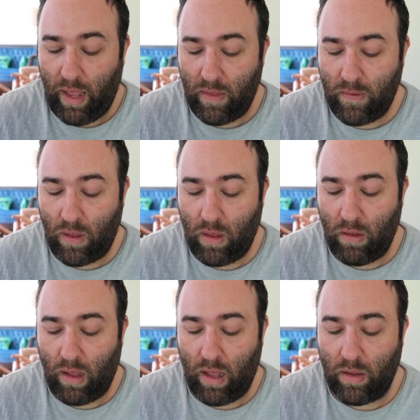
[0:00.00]
And so
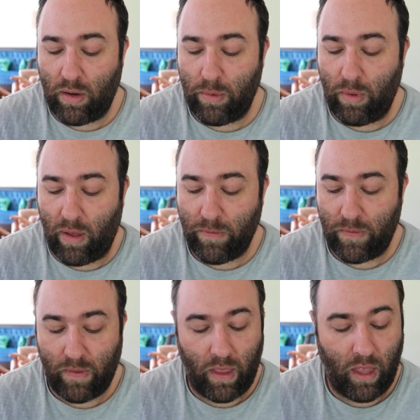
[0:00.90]
Naru
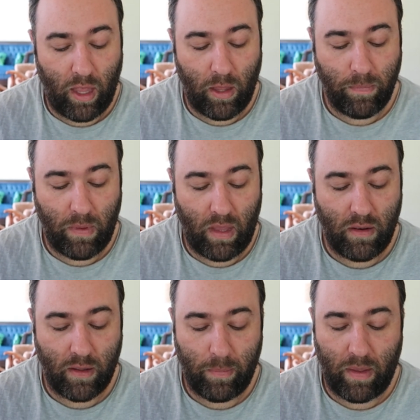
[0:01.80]
offers to help
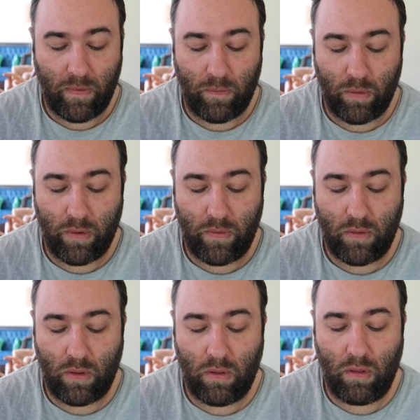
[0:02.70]
and talk about silver
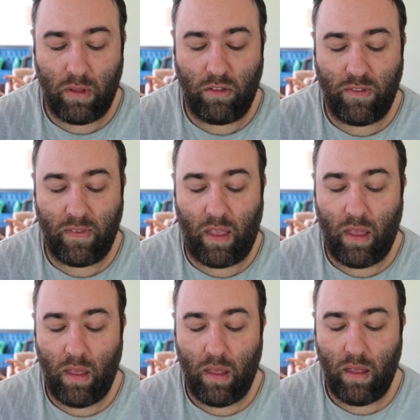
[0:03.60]
crystal, and she said,